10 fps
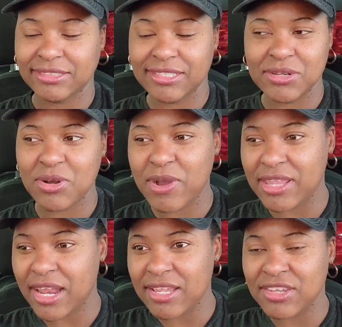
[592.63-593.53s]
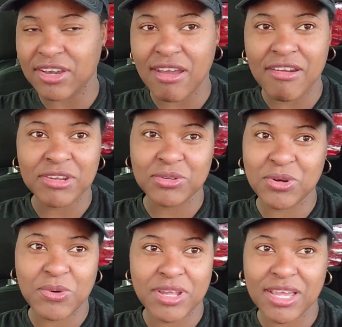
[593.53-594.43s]
you don't want that in your car and you
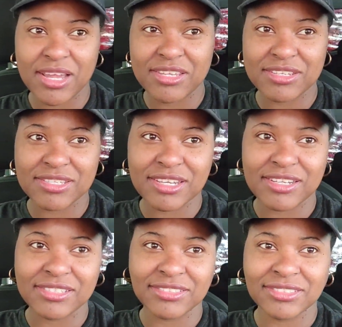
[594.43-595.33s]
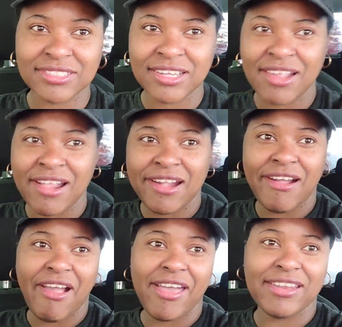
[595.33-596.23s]
don't want it on your skin.
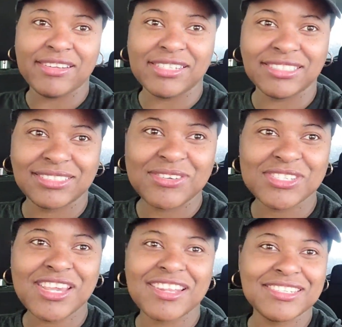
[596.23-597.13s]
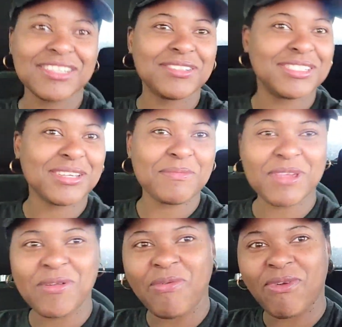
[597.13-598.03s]
at all. Oh, Sean, this is a good thumbnail.